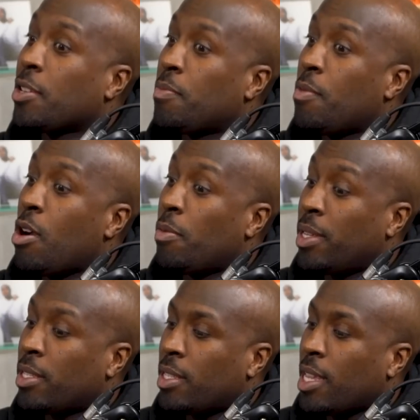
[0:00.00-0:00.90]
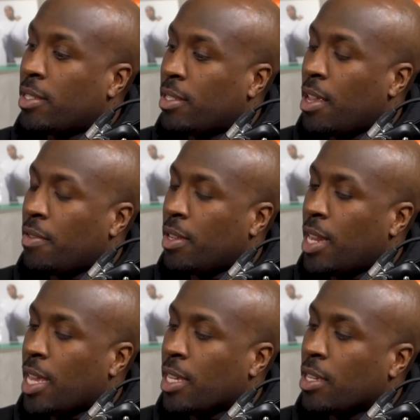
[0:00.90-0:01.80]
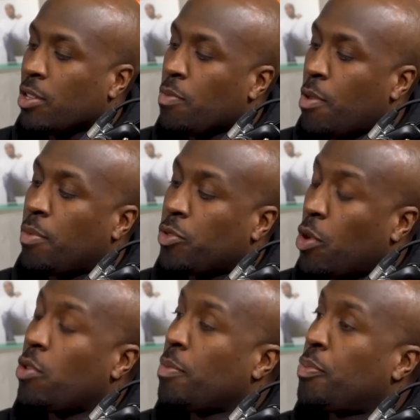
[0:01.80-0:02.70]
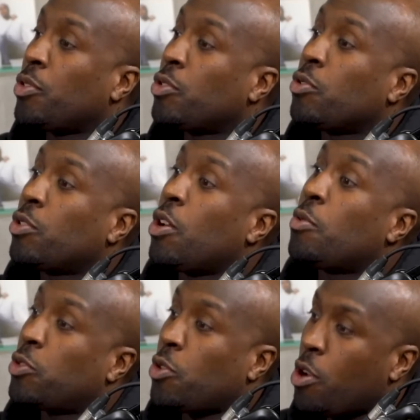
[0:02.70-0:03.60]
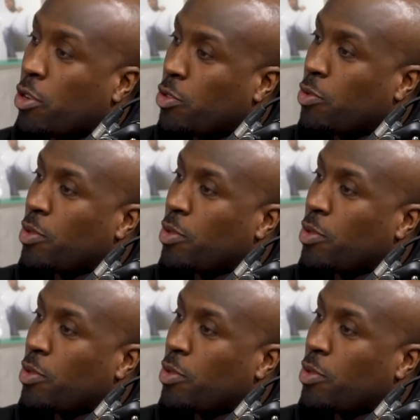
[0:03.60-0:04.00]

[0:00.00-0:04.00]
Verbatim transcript: like your mom that's, that's uh, like your mom is the only person you could always talk